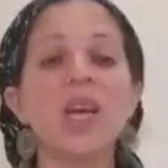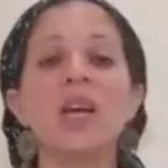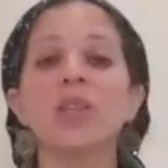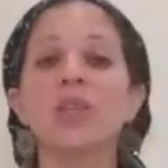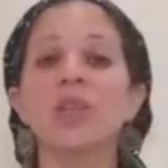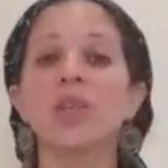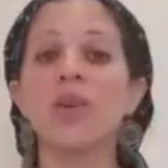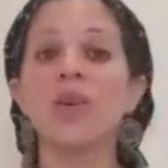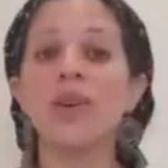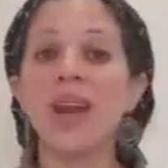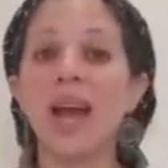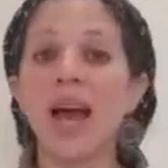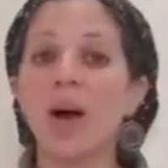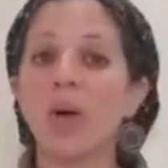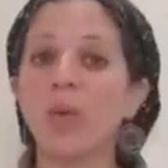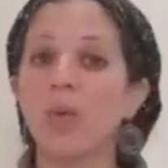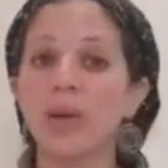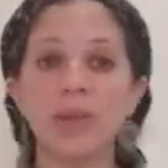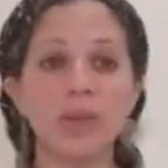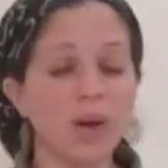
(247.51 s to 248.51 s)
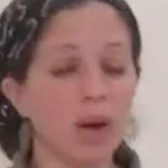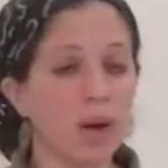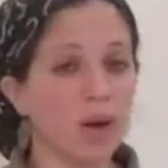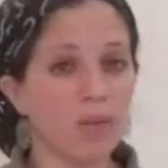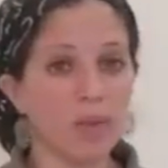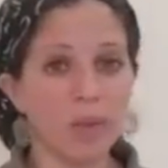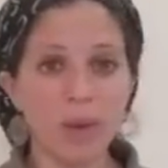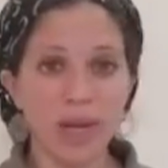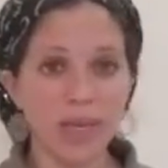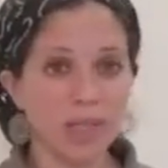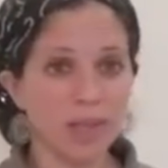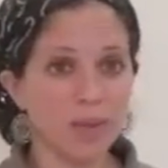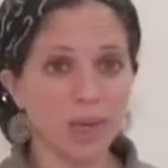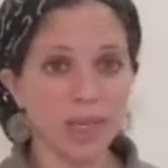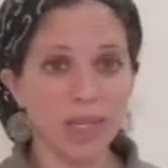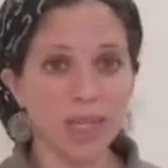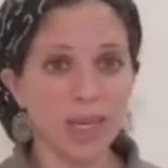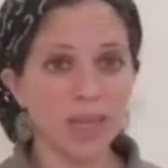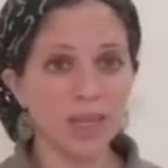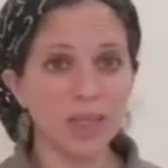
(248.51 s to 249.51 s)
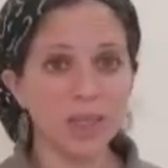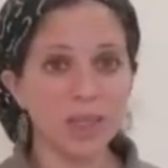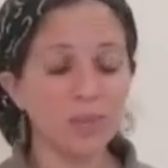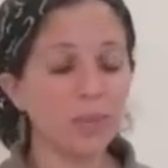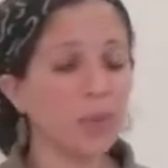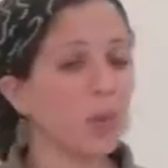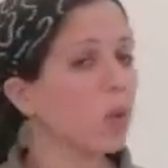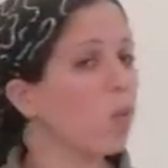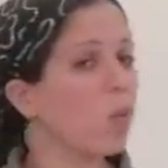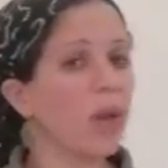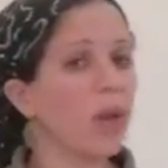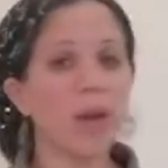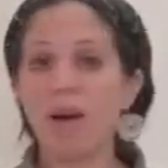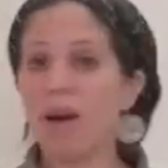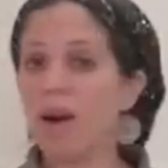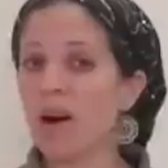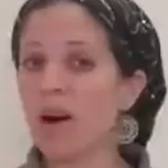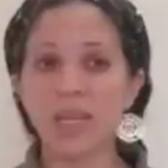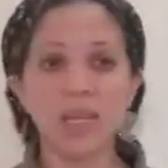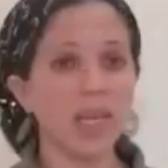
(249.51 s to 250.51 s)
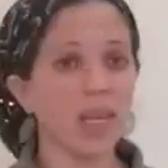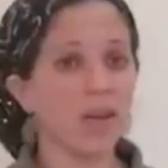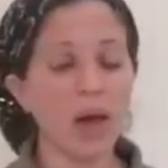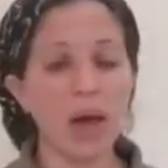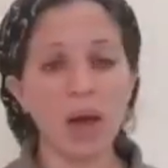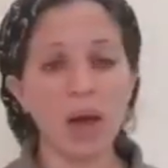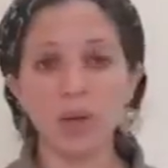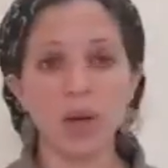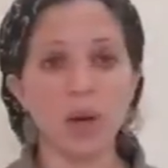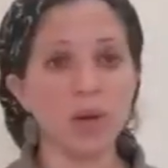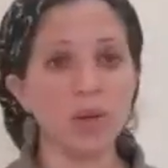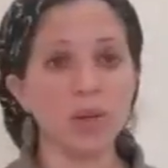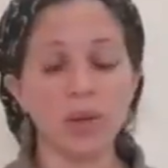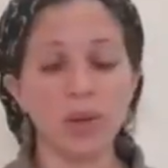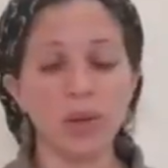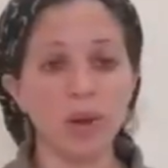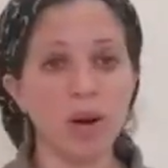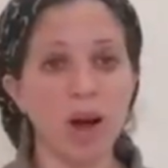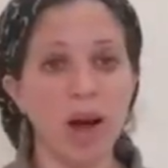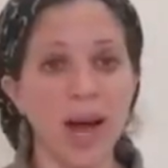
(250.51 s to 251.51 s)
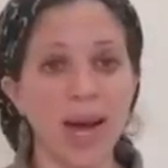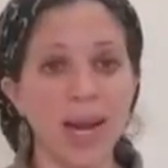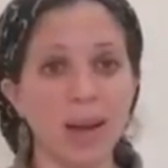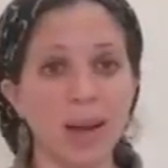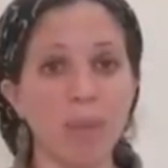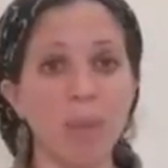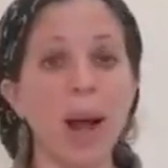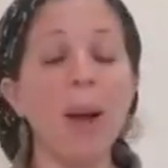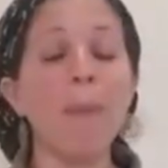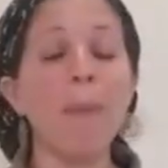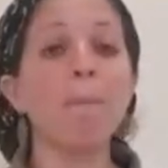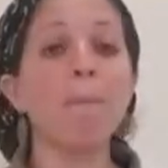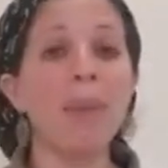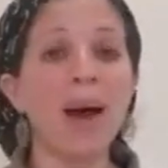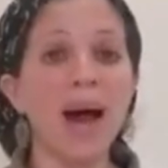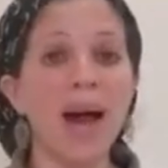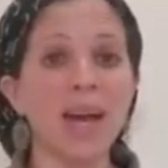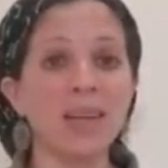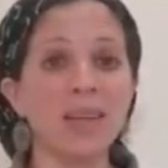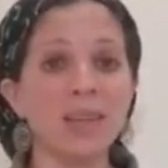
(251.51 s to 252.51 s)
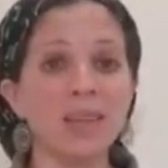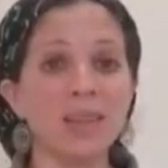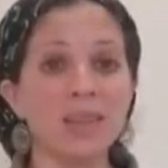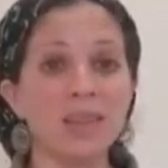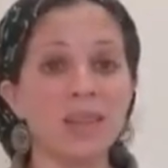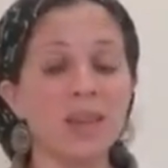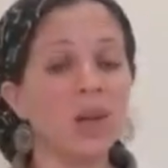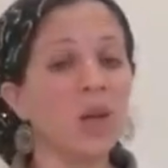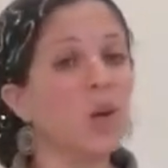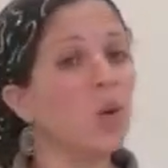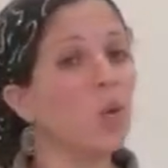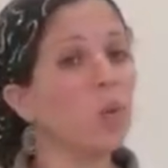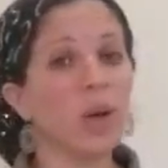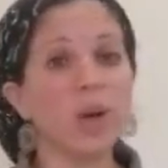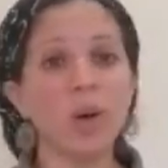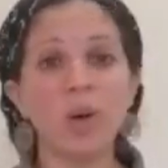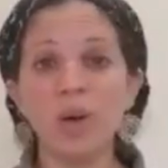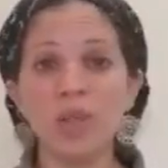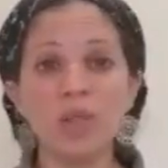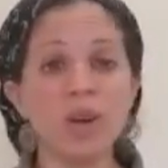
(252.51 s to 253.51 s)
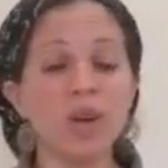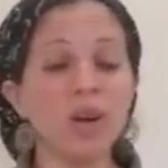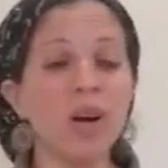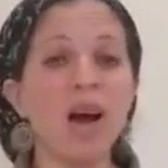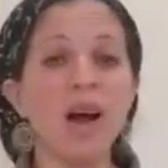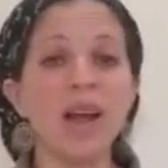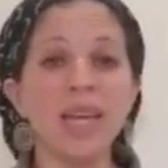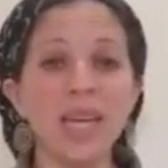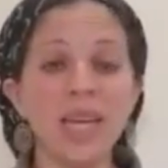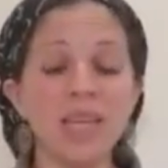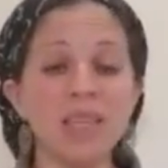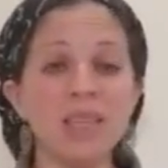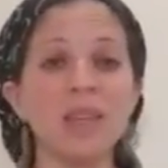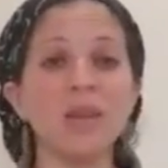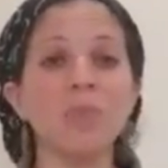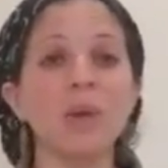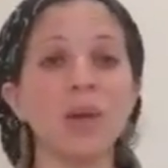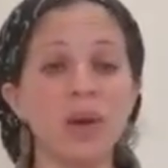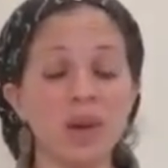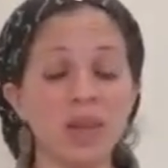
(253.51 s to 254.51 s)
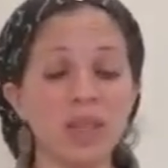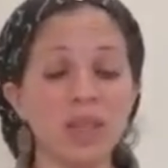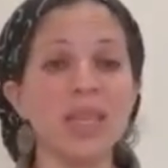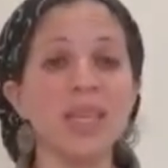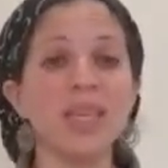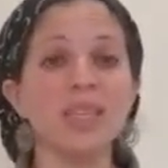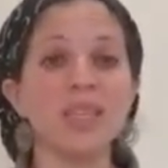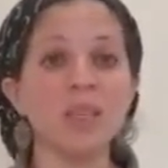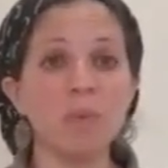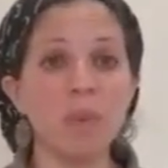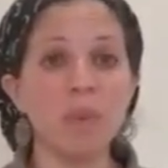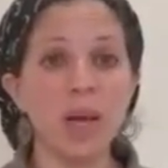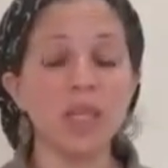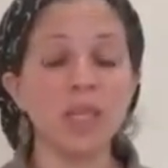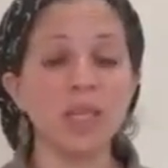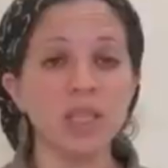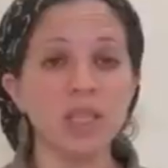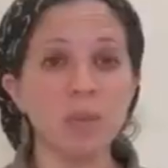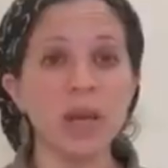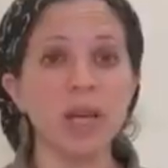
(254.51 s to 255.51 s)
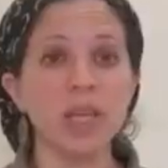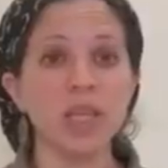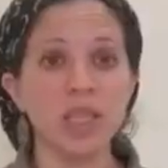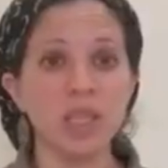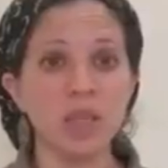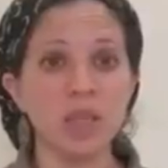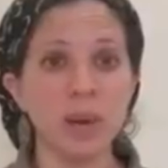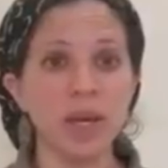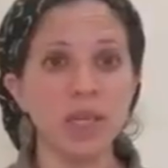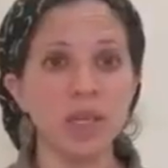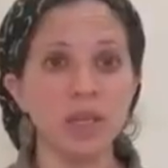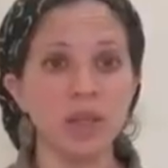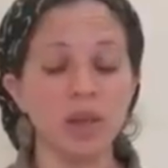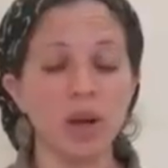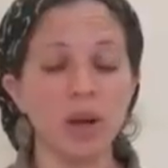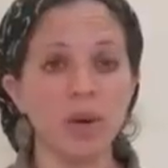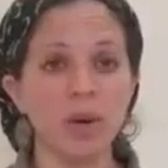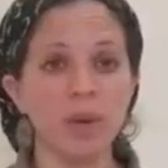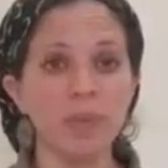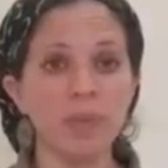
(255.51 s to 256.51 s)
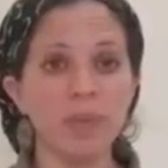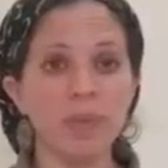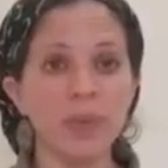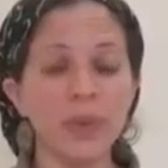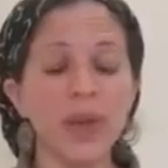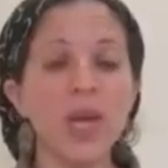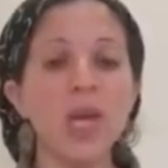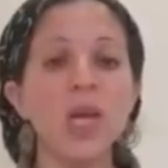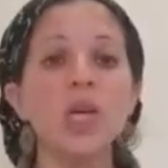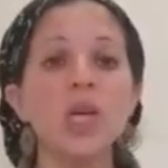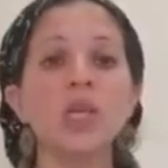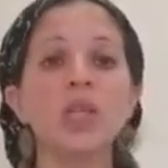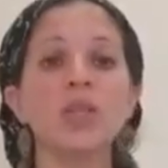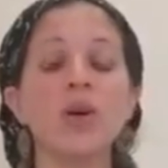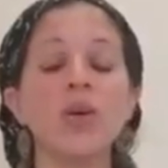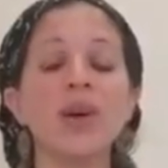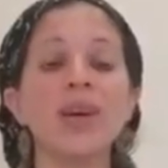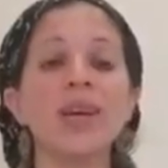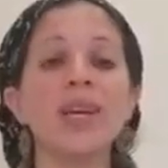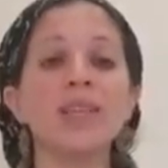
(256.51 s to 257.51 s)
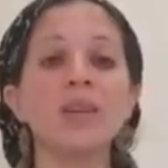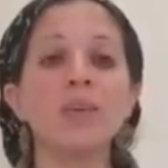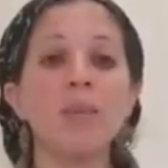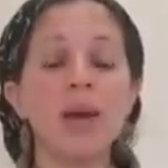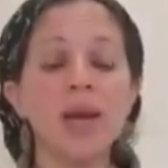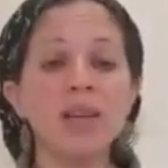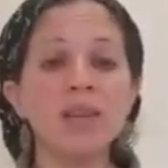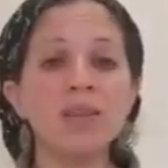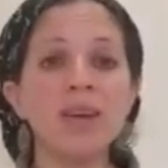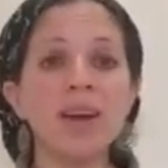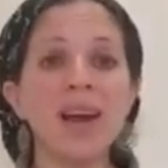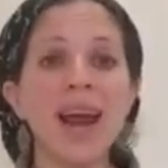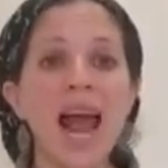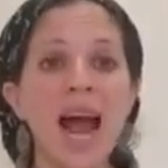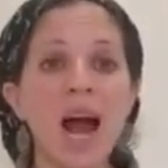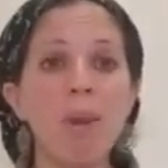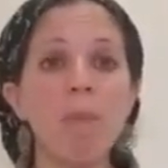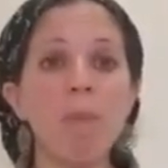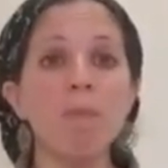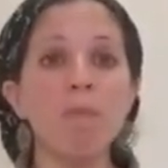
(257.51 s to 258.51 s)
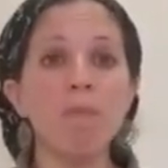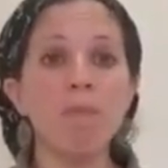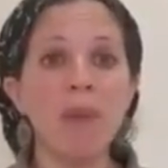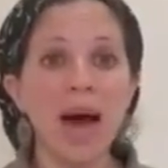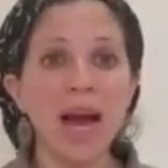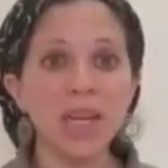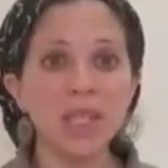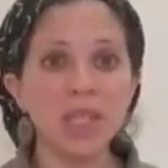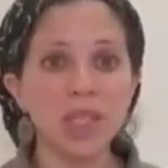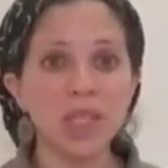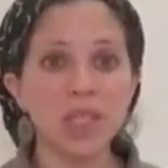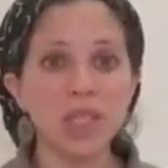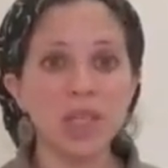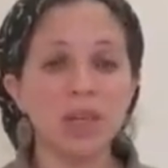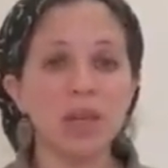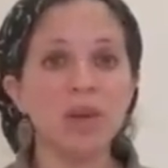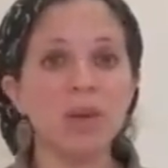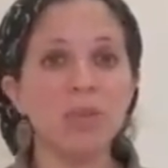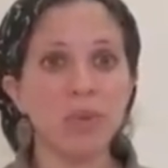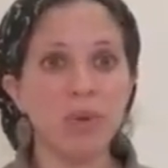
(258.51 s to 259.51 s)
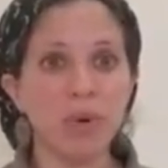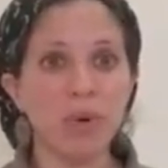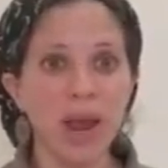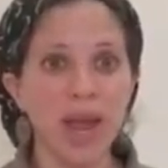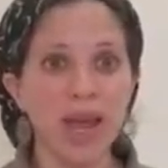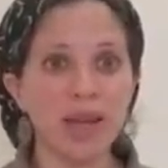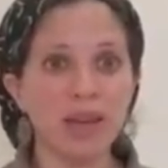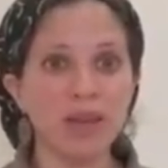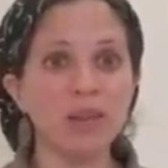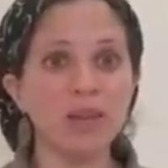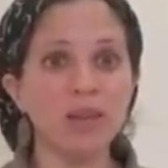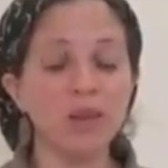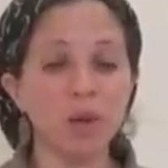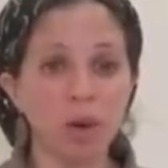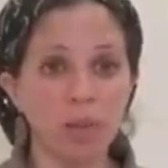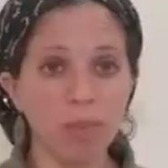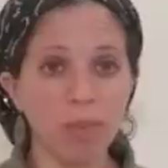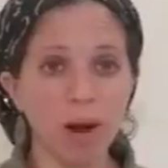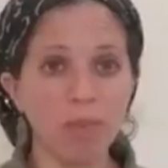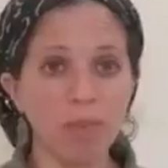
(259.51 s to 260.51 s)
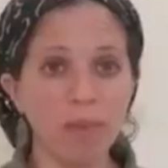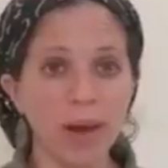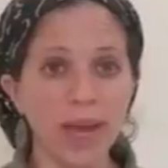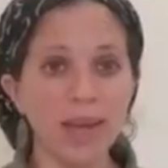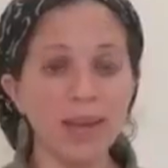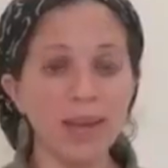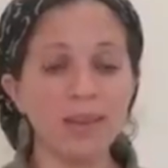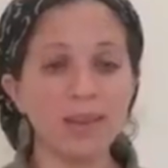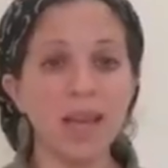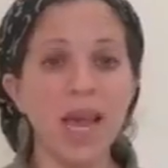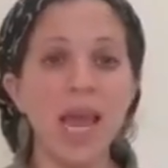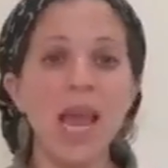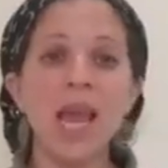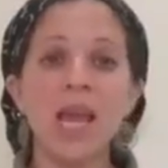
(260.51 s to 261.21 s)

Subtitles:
So now we don't have the Beis HaMikdash. We can't give our dough to the Kohanim, but we also can't eat it because it is special, special, special dough. So it depends on how much bread your mom makes.